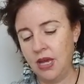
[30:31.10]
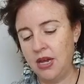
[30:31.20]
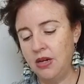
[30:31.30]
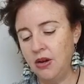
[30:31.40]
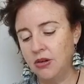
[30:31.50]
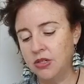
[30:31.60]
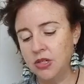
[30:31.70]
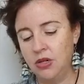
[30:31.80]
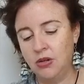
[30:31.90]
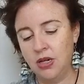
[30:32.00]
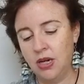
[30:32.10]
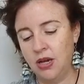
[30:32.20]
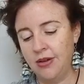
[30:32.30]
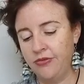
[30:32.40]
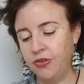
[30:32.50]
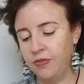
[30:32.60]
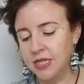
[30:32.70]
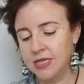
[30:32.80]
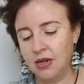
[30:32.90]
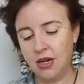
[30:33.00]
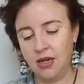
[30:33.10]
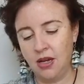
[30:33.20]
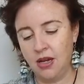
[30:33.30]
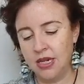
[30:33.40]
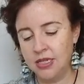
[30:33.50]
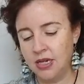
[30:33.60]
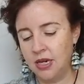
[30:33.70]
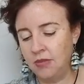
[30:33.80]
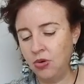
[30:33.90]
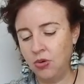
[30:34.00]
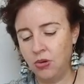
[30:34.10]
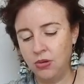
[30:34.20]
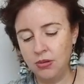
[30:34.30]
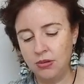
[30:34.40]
and not look at life from the sidelines anymore.